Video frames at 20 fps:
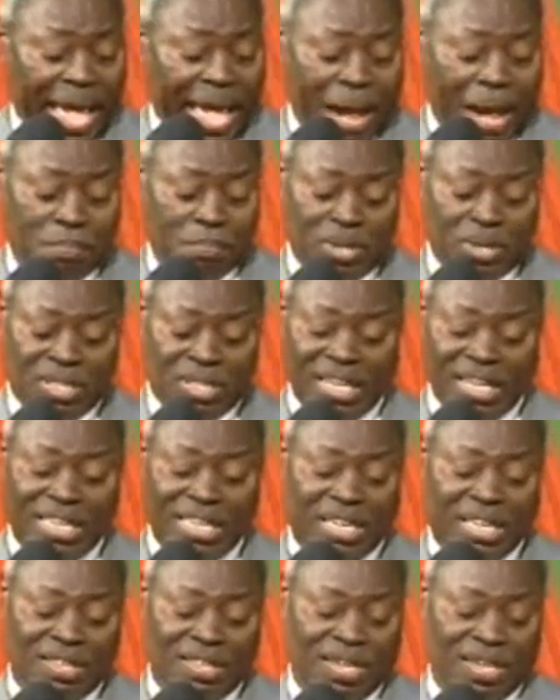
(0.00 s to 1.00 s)
among the
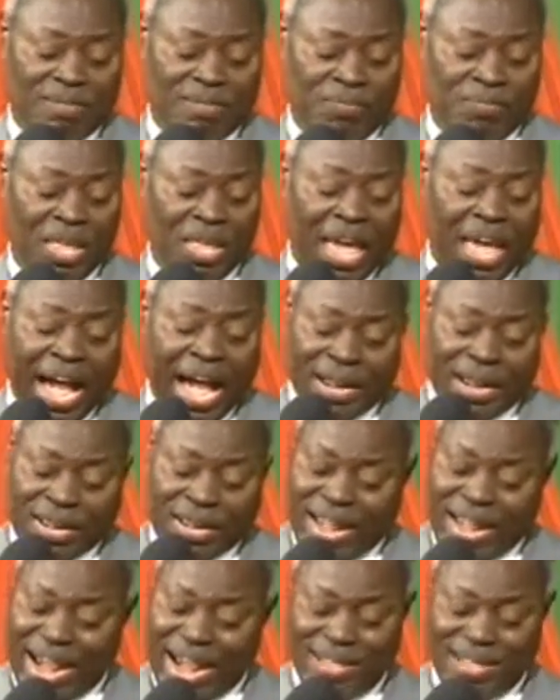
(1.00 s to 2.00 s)
heathen and
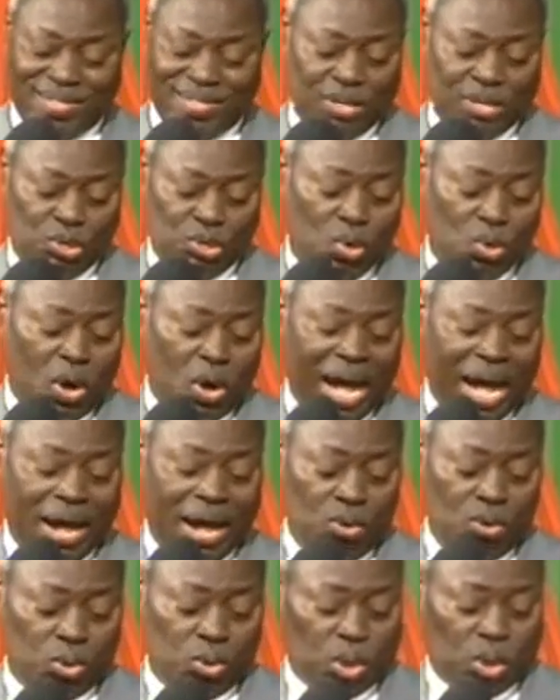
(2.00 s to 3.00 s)
gather you
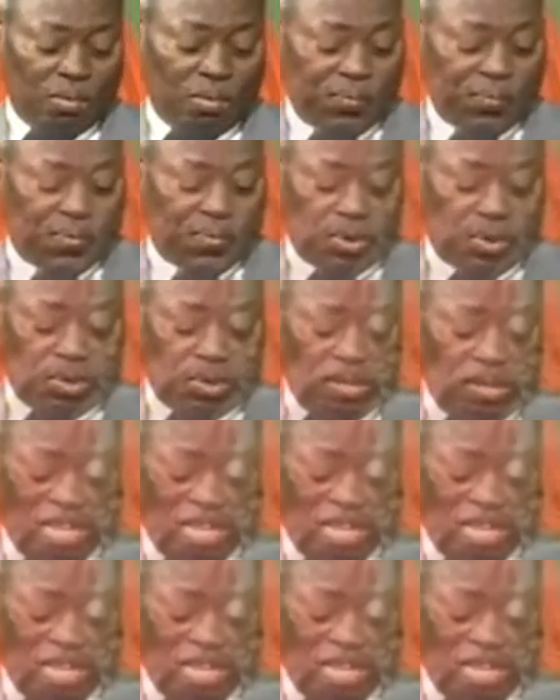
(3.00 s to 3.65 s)
out of all